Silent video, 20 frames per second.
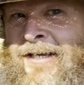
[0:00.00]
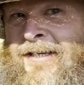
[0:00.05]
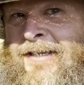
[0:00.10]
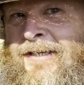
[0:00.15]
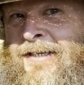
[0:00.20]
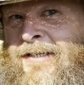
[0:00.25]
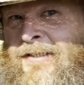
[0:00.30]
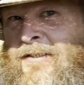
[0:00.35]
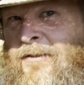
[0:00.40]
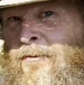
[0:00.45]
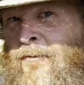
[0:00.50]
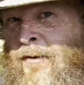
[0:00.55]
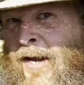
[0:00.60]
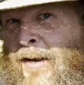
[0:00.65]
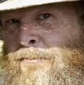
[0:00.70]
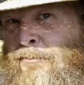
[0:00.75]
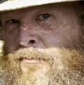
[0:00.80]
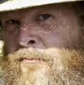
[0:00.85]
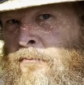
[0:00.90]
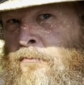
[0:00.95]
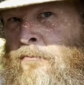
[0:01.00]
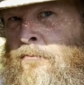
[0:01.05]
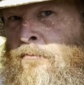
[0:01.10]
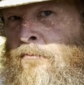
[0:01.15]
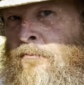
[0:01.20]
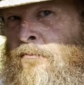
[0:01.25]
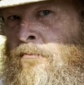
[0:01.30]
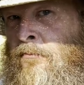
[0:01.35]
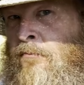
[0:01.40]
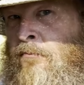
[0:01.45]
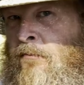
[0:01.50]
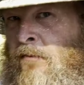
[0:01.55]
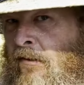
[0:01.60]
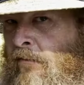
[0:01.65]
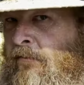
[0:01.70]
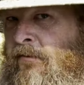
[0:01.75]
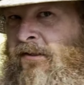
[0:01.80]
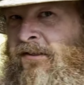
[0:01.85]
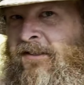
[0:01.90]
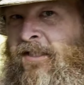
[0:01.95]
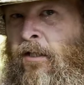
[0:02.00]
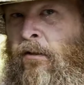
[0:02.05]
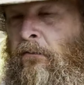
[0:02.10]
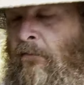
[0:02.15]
it's a wrap. Everything's out.